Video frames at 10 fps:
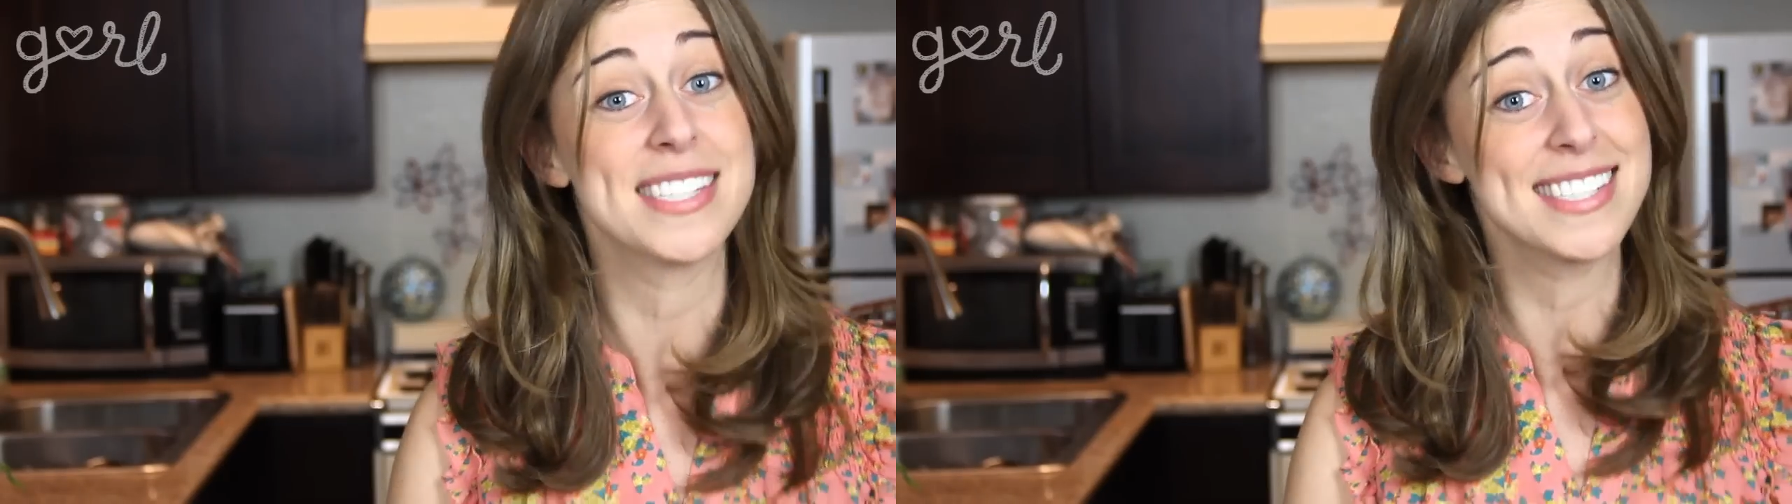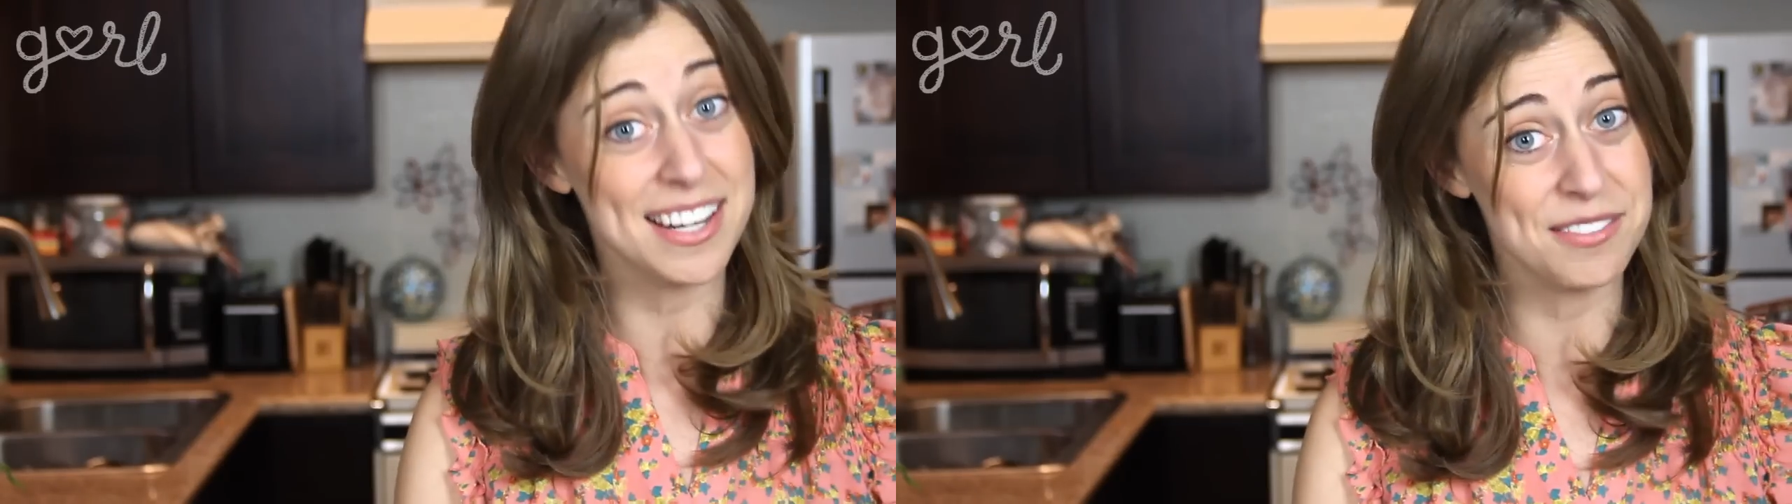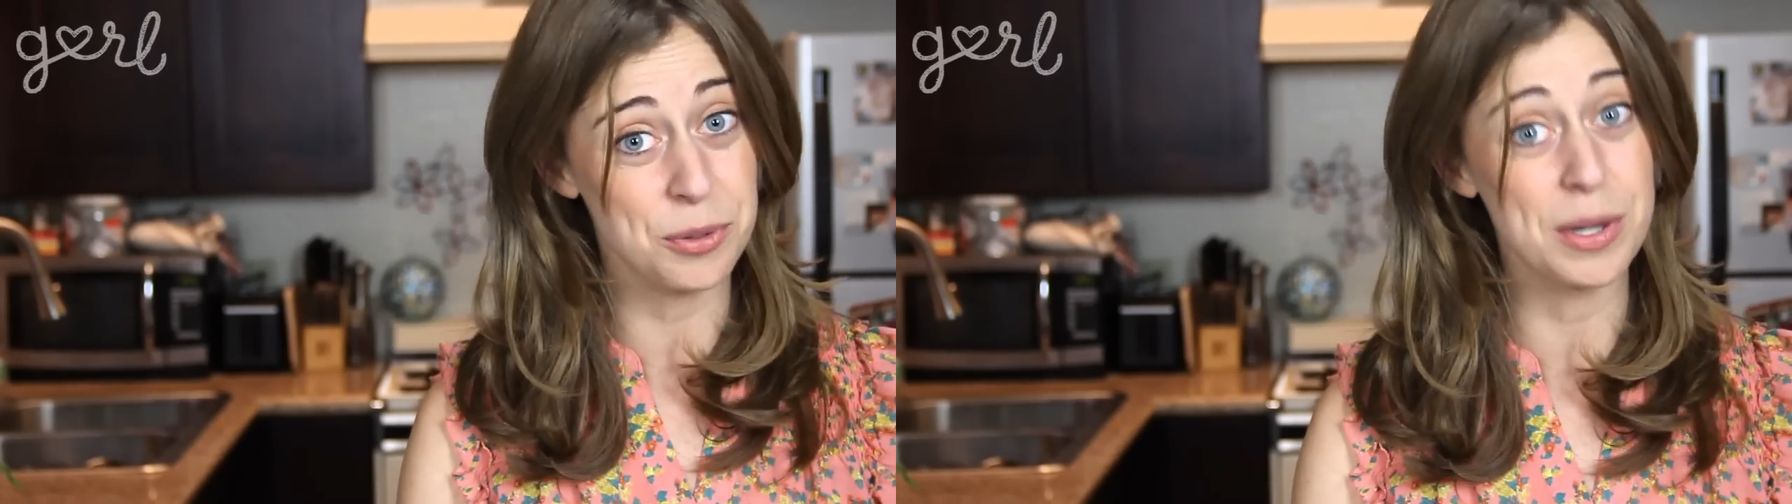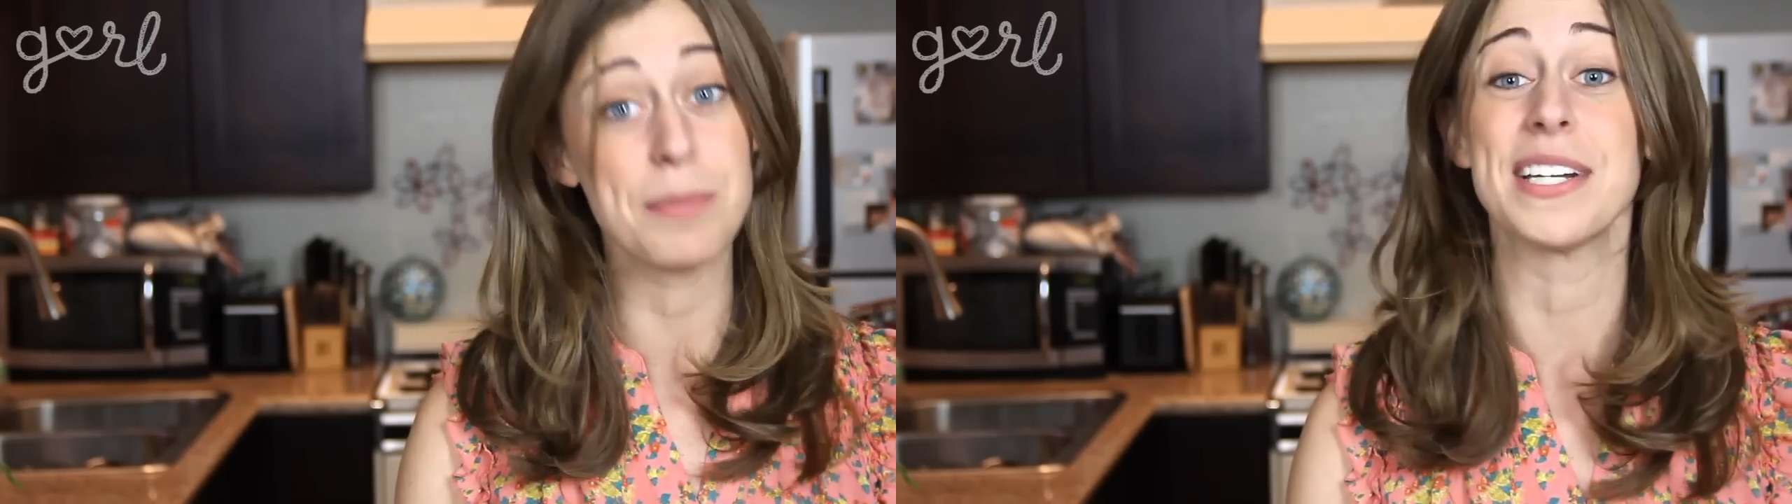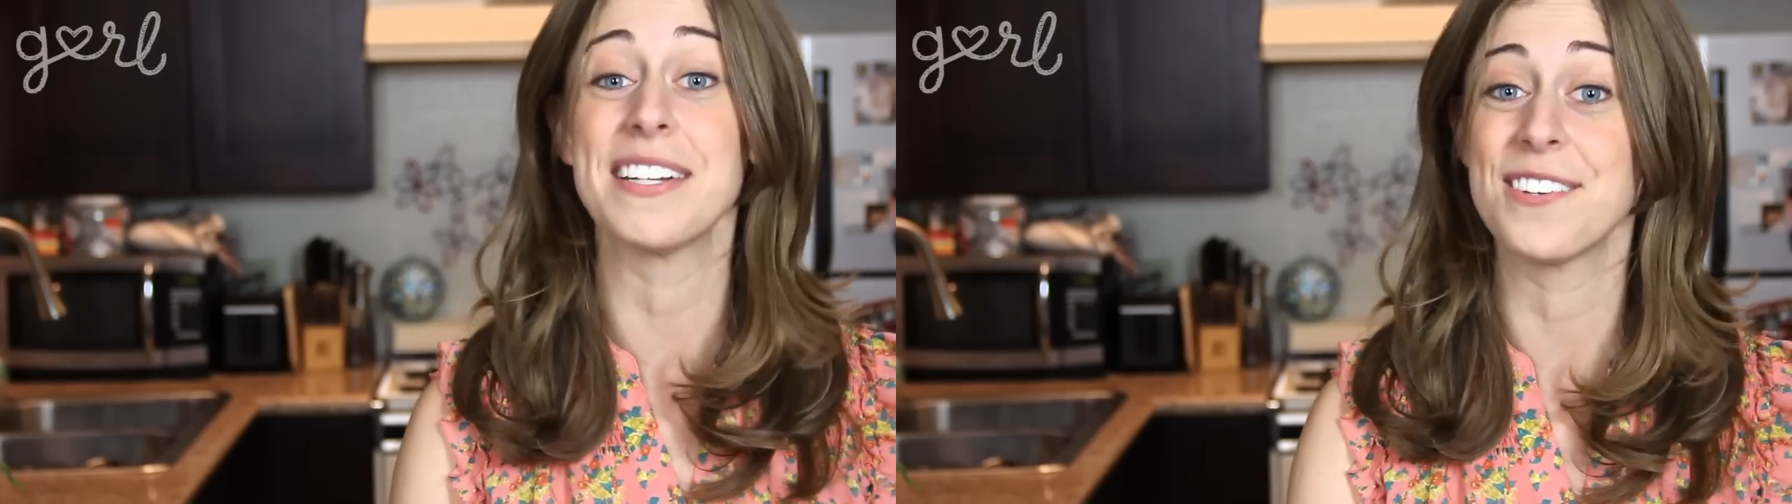instead of the
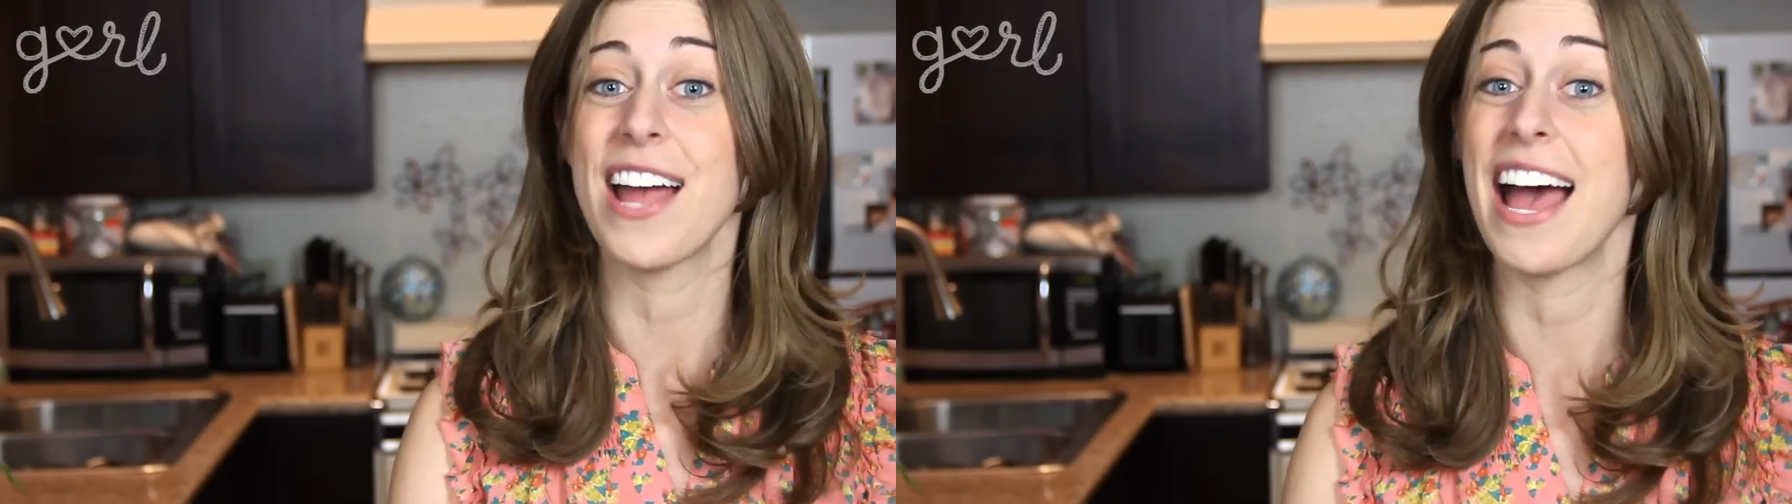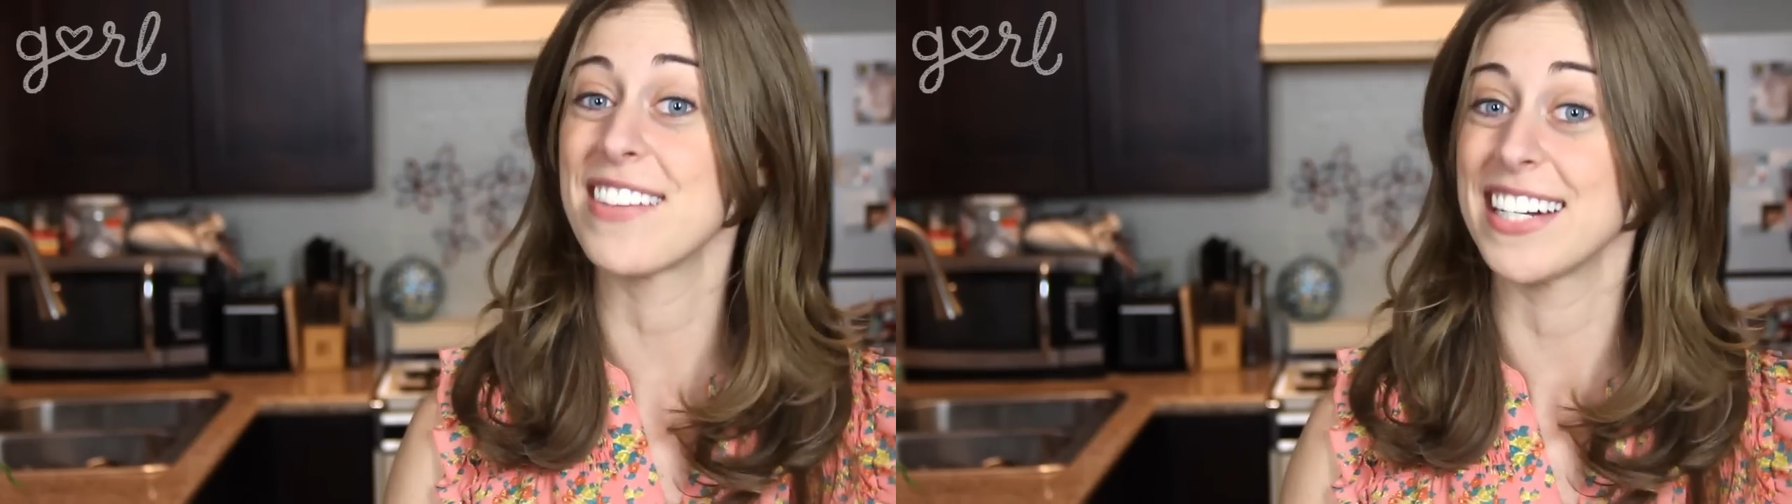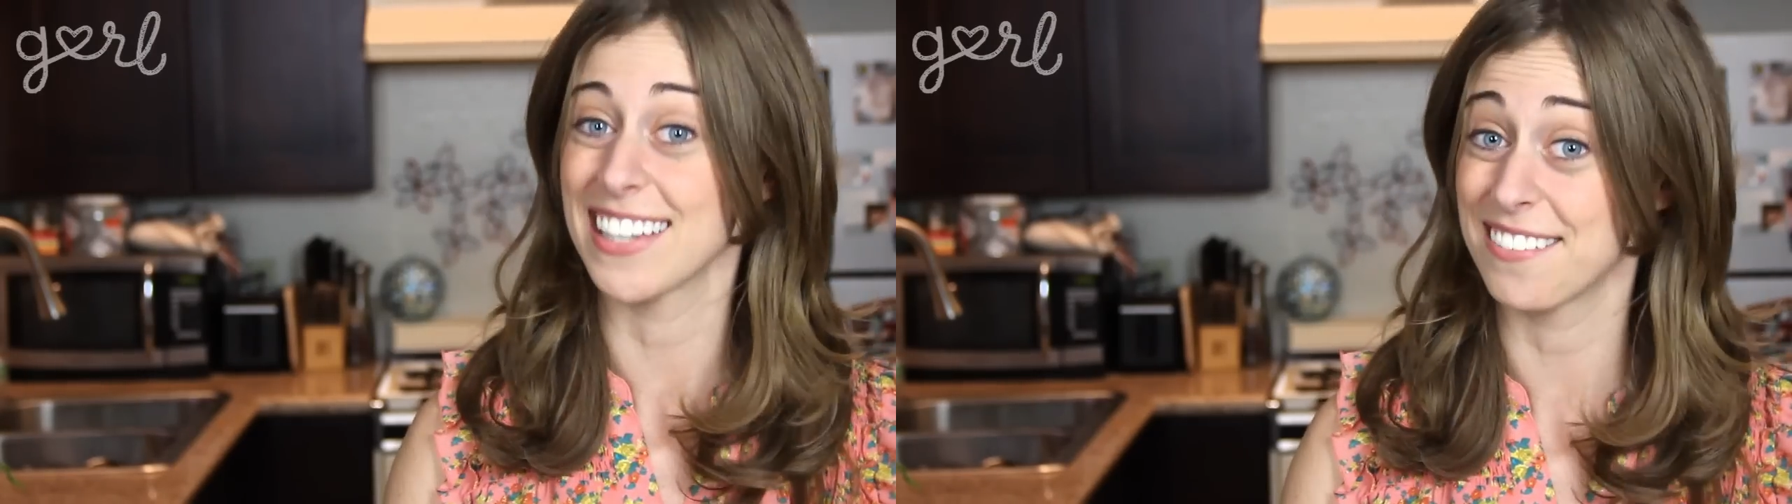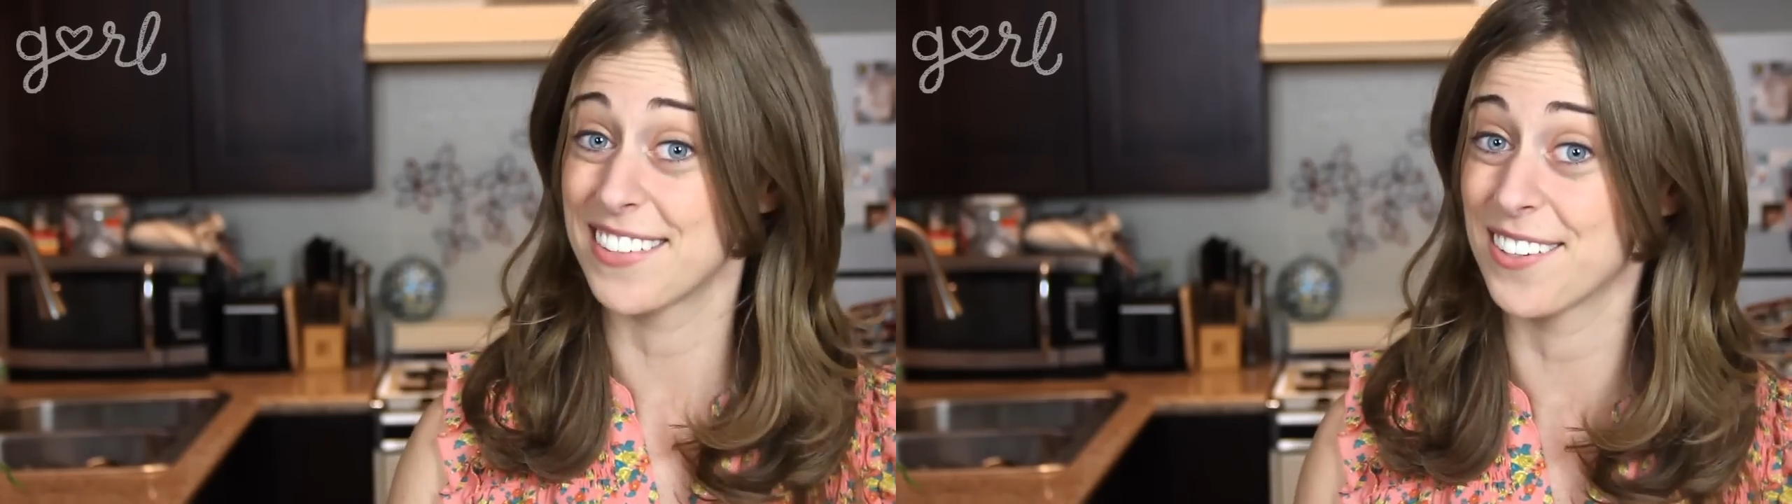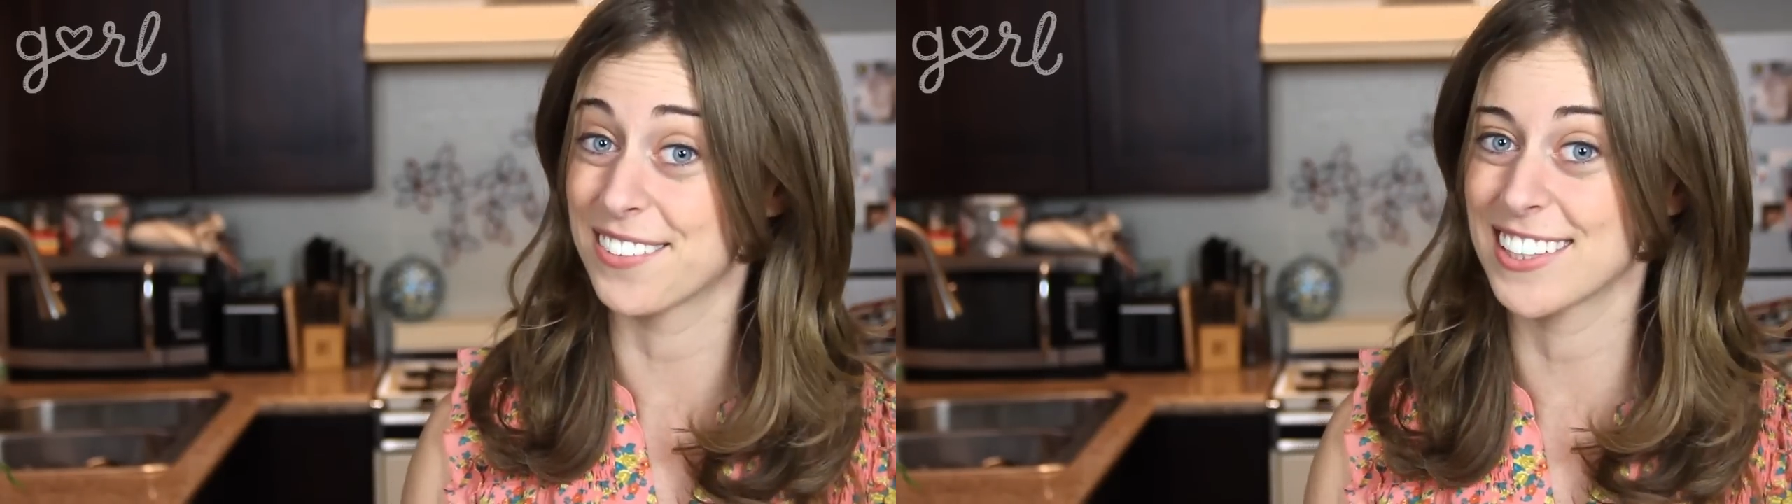ribbon if you have any
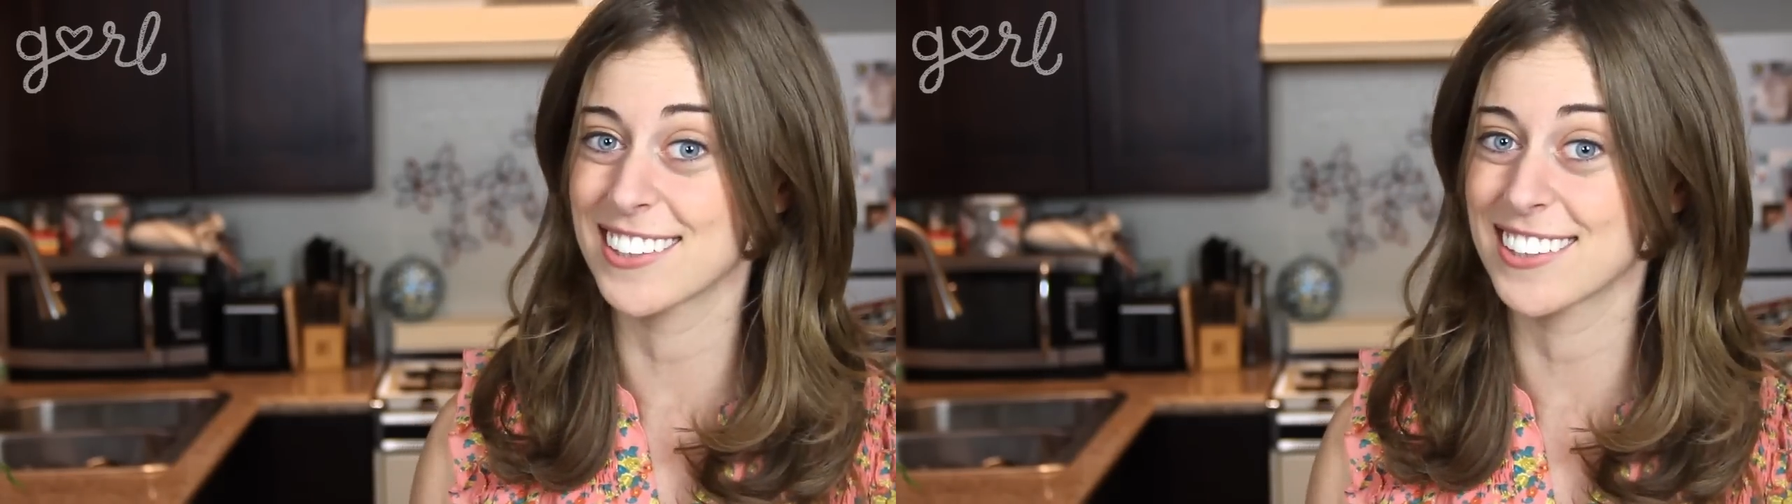left over.